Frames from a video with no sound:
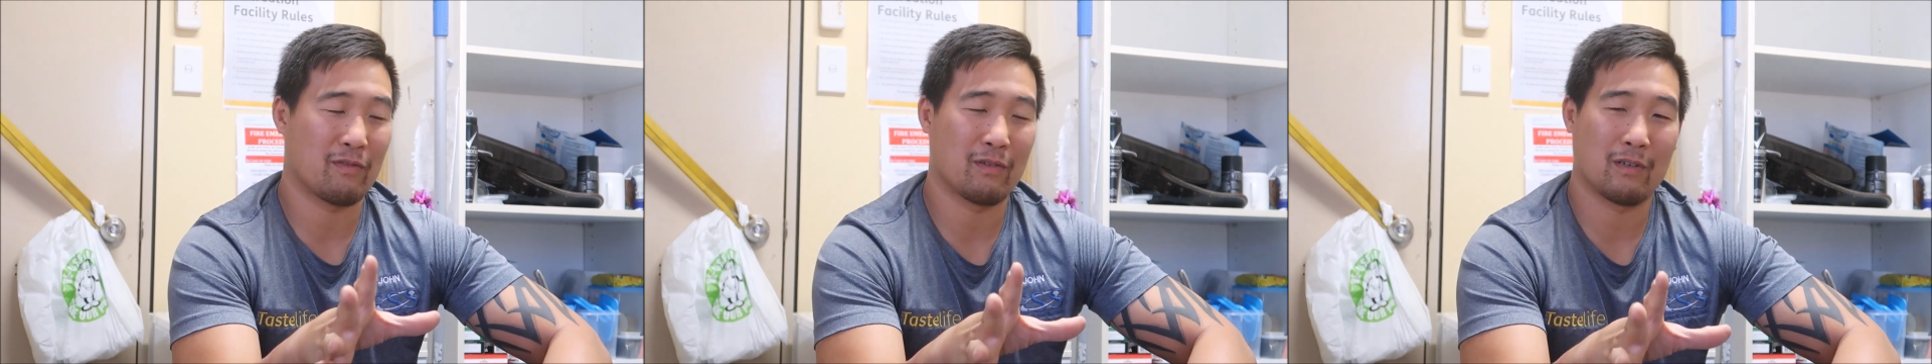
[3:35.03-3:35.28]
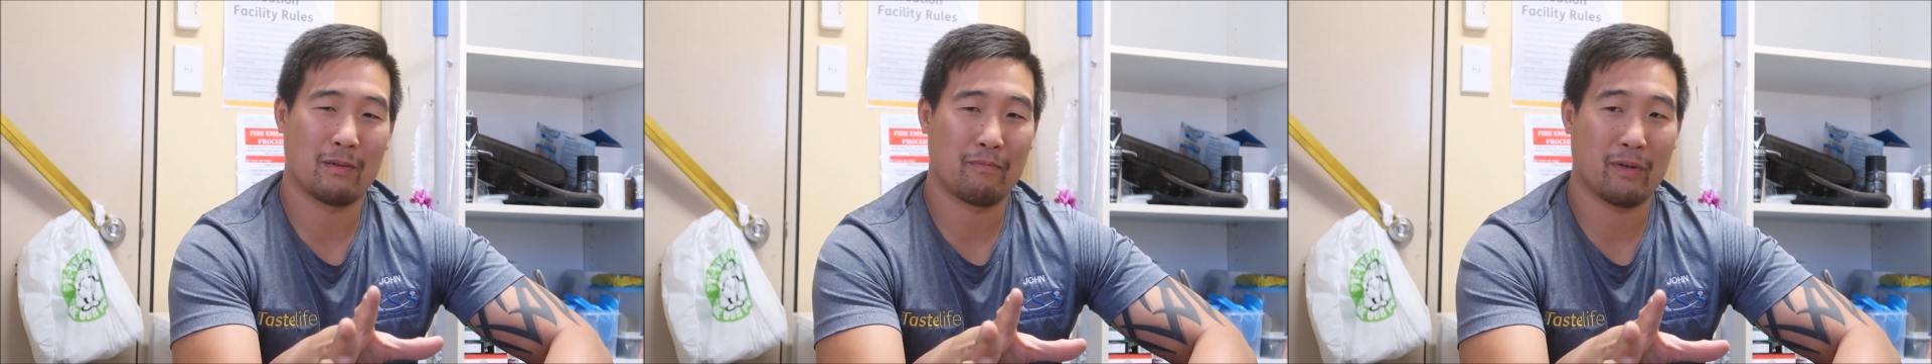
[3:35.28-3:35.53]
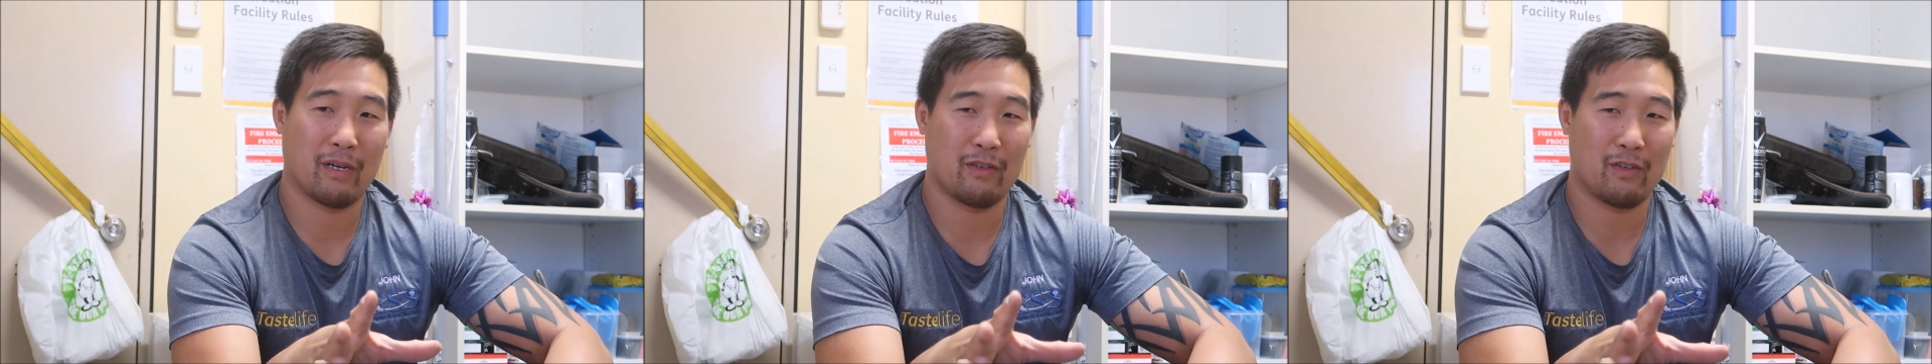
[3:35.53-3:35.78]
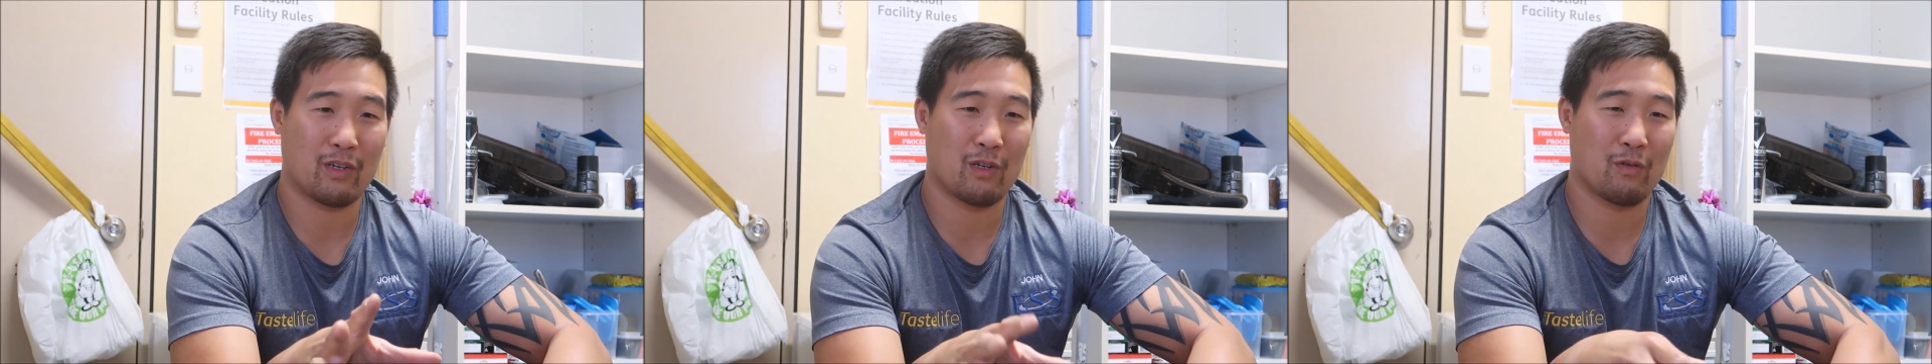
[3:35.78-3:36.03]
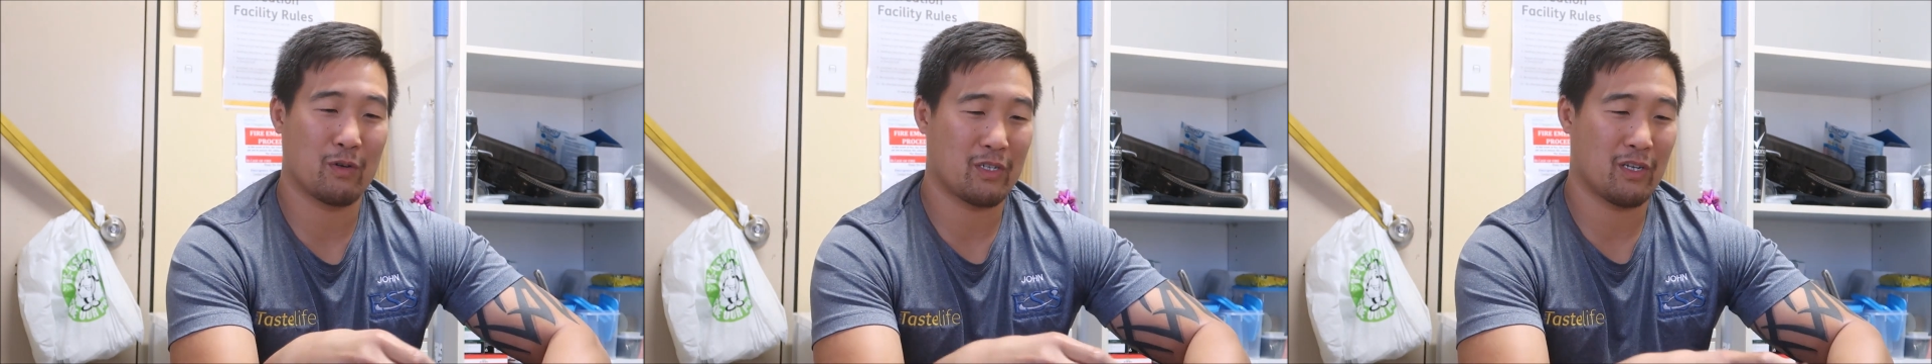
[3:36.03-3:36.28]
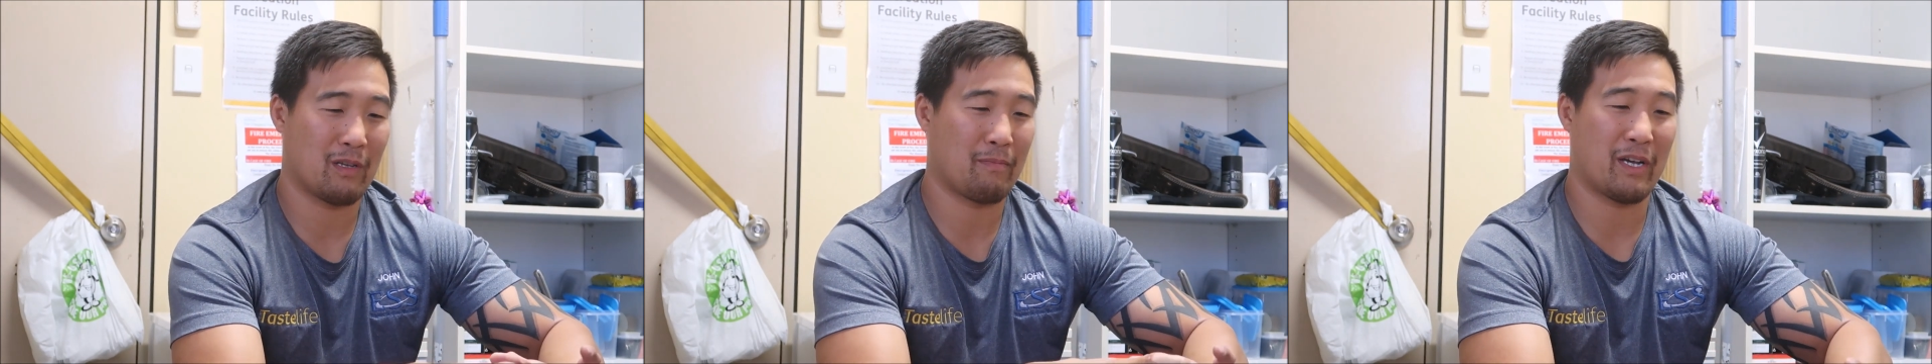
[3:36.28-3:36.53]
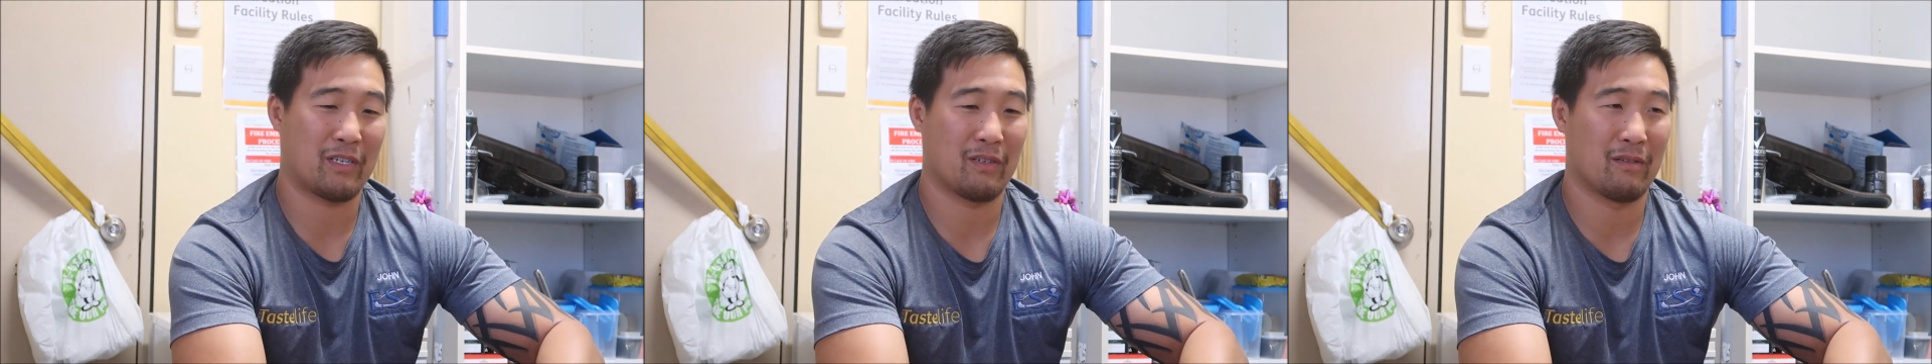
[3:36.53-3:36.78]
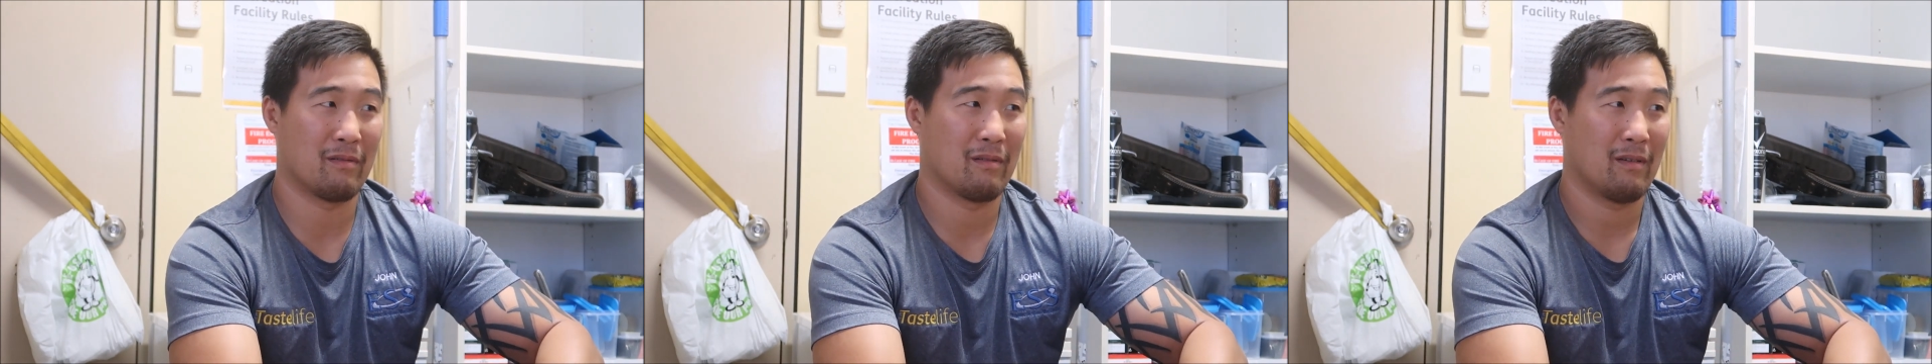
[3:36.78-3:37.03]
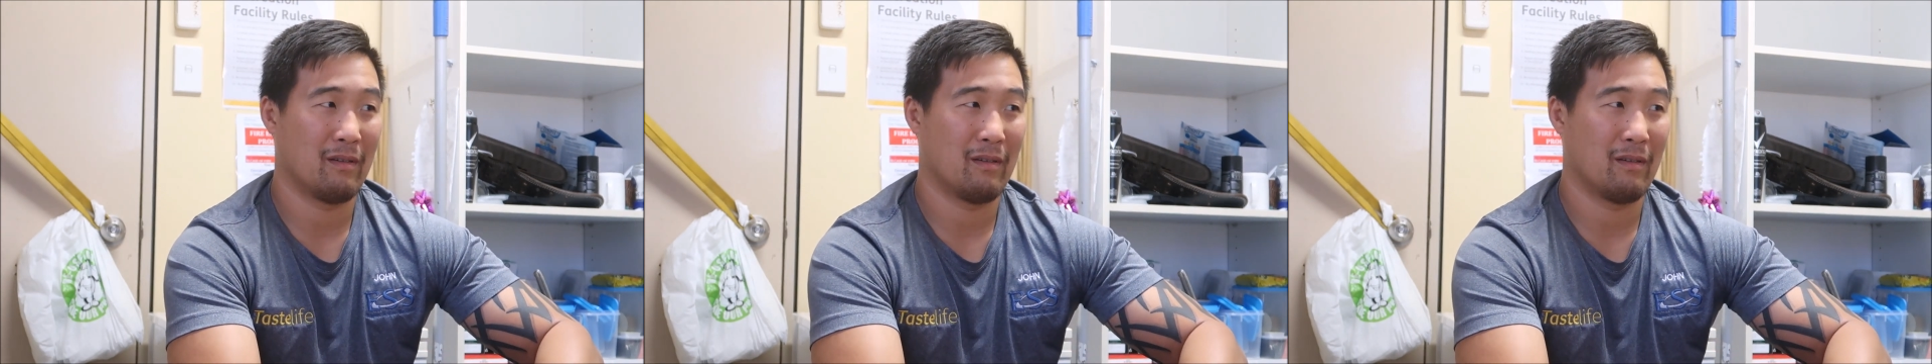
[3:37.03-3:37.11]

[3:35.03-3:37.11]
for it, but you could always share your passion